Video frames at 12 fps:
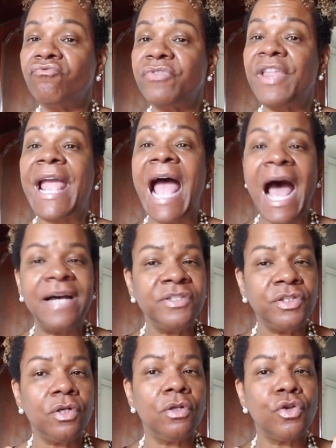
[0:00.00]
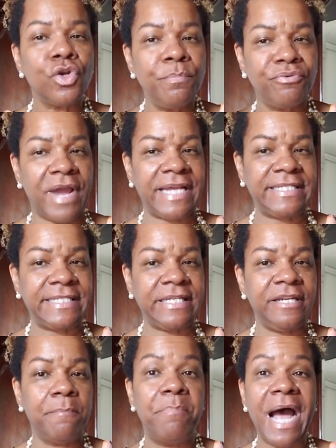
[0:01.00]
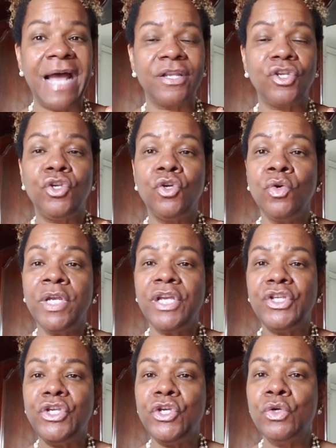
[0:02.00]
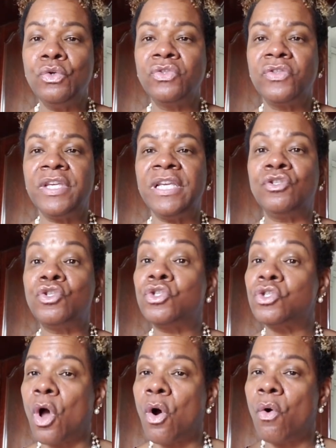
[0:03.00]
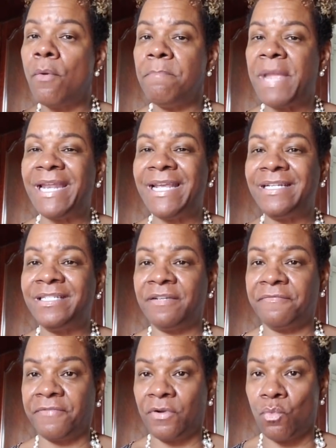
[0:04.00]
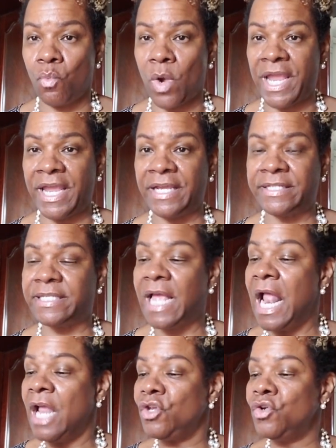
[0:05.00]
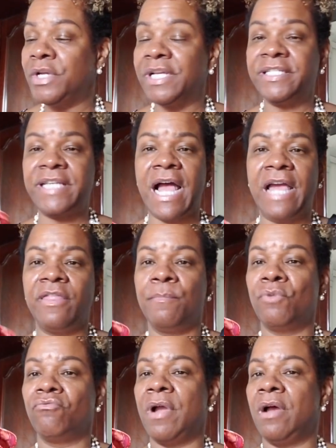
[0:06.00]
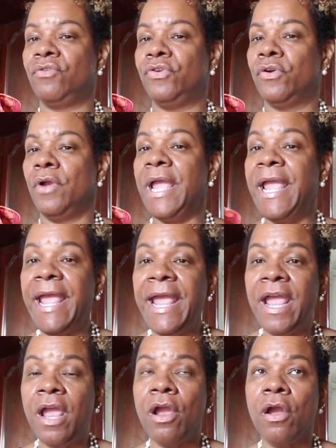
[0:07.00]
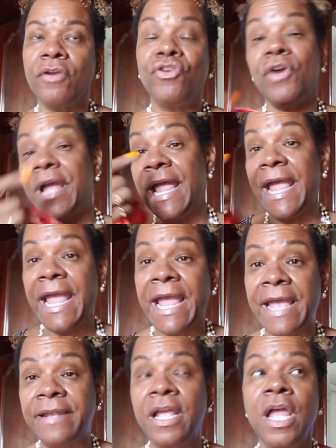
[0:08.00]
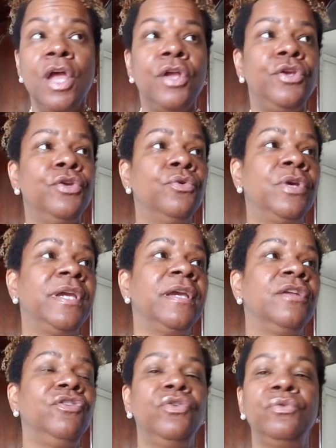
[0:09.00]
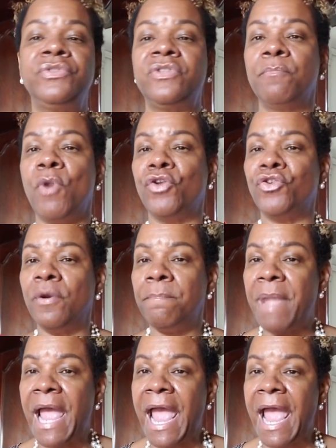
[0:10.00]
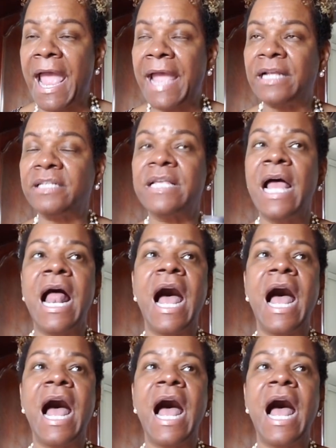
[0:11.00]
they are still a little pricey, but you can use these so many different ways. You can tie them around your hair, your head. You can use them on your bags.